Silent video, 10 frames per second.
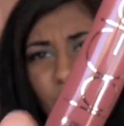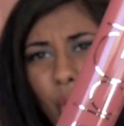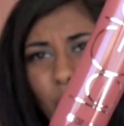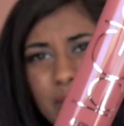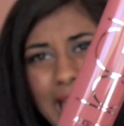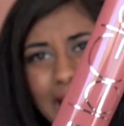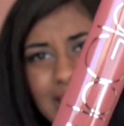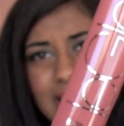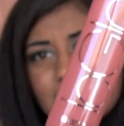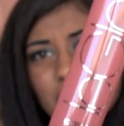gold
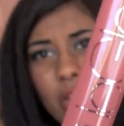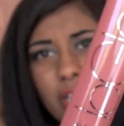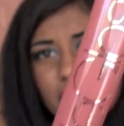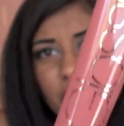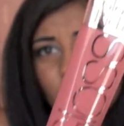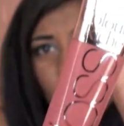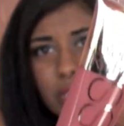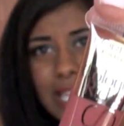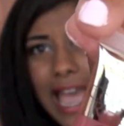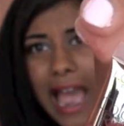accents on it, like the
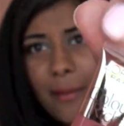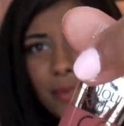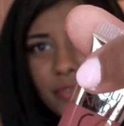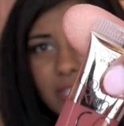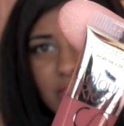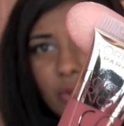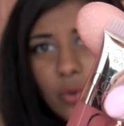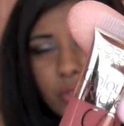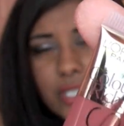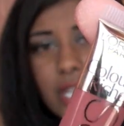gold cap and this
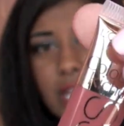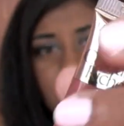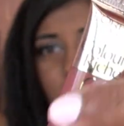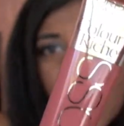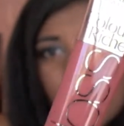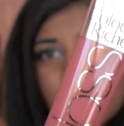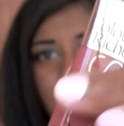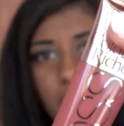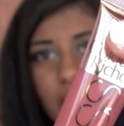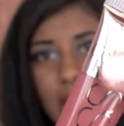gold top
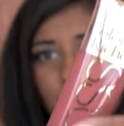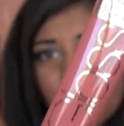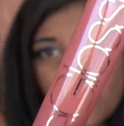here, and how the